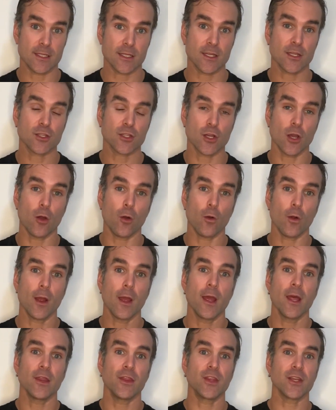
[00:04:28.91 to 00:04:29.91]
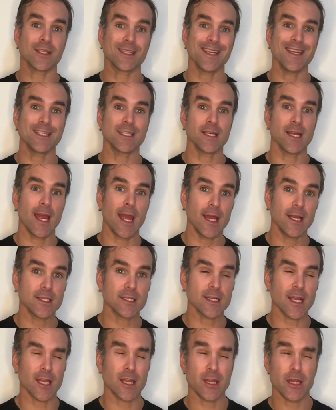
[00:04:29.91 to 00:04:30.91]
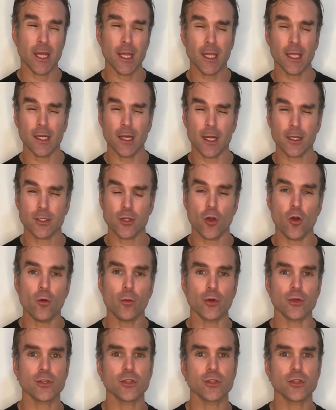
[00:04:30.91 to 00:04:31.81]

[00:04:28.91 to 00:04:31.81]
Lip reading: So the season ends, I think, in October.